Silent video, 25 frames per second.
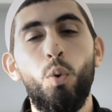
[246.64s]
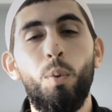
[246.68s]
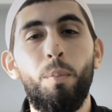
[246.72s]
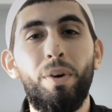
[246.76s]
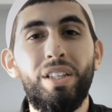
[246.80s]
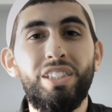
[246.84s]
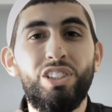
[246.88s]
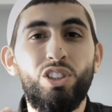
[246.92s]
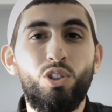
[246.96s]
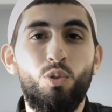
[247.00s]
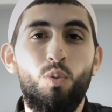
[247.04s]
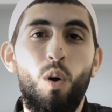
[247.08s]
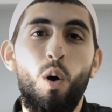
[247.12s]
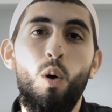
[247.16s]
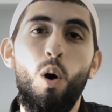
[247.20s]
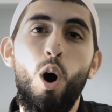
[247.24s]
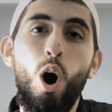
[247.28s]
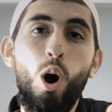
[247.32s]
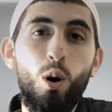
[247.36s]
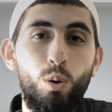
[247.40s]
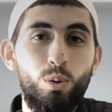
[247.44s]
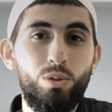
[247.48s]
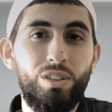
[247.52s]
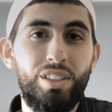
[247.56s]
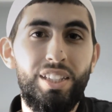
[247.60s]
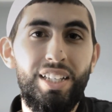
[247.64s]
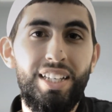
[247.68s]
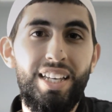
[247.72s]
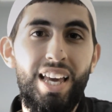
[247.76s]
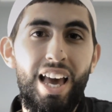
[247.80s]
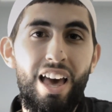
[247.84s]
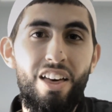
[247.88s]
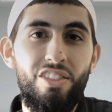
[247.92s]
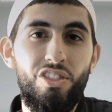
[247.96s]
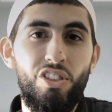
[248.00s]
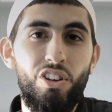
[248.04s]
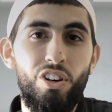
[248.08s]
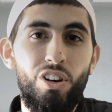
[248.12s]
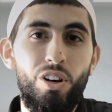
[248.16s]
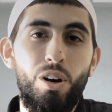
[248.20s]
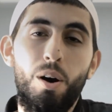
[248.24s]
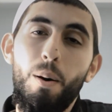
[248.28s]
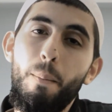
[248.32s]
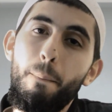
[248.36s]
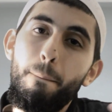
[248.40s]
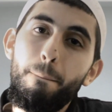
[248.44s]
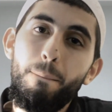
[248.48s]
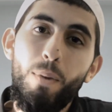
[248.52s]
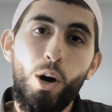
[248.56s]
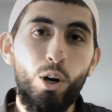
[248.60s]
We're meant to grow old together,
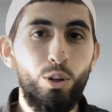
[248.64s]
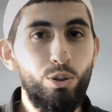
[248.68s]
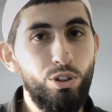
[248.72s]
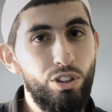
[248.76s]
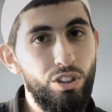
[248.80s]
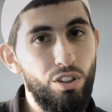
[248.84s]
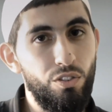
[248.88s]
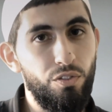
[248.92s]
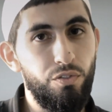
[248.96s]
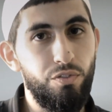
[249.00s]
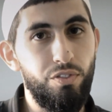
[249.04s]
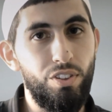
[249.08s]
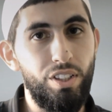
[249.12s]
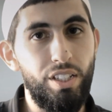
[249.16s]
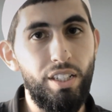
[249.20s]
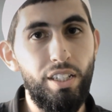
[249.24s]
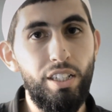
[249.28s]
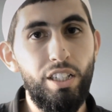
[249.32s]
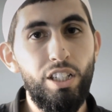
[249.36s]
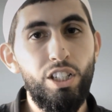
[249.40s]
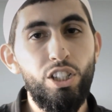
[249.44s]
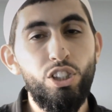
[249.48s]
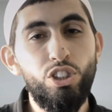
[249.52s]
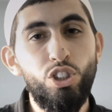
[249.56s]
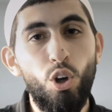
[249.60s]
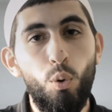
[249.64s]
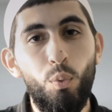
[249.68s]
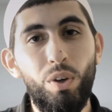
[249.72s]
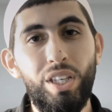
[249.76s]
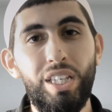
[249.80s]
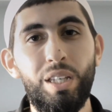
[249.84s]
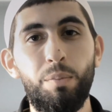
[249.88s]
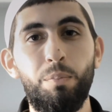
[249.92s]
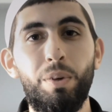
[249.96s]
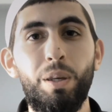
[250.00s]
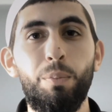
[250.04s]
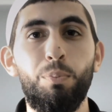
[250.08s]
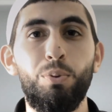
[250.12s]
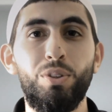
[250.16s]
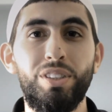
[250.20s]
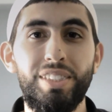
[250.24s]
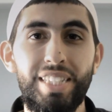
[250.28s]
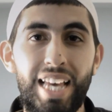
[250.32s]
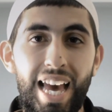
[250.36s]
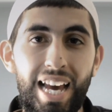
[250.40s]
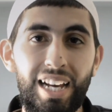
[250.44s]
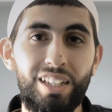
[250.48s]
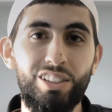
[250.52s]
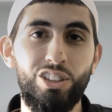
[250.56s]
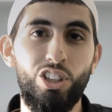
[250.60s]
mercifully, so we can be
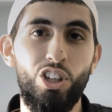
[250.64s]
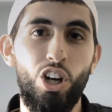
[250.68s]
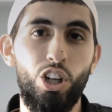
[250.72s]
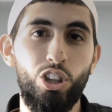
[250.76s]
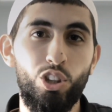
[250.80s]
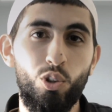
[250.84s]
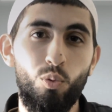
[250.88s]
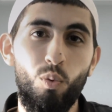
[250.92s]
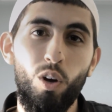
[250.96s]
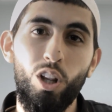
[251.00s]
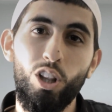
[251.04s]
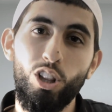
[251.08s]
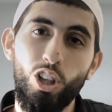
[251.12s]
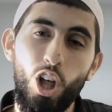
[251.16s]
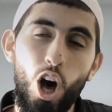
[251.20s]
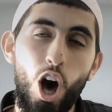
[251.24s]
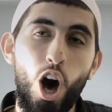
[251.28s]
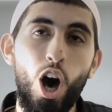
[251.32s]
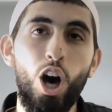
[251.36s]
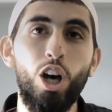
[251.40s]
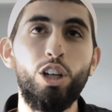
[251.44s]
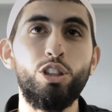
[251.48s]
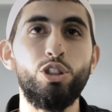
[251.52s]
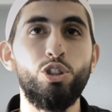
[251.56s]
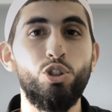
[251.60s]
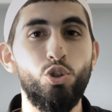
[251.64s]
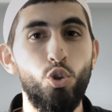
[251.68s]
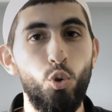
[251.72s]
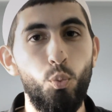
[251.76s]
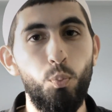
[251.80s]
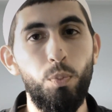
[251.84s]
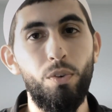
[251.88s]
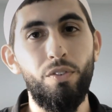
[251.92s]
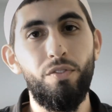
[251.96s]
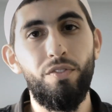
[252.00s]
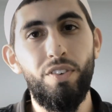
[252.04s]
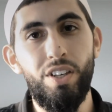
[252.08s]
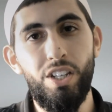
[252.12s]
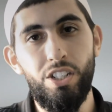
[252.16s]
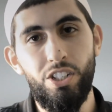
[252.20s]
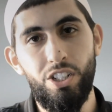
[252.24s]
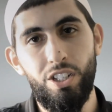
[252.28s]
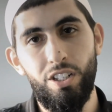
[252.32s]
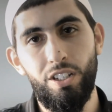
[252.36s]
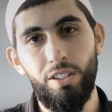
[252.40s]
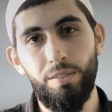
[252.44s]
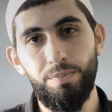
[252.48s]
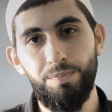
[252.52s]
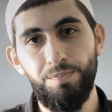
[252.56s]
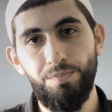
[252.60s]
protected under Allah's
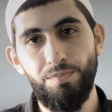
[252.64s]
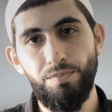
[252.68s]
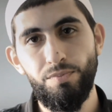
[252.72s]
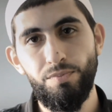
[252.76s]
supervision.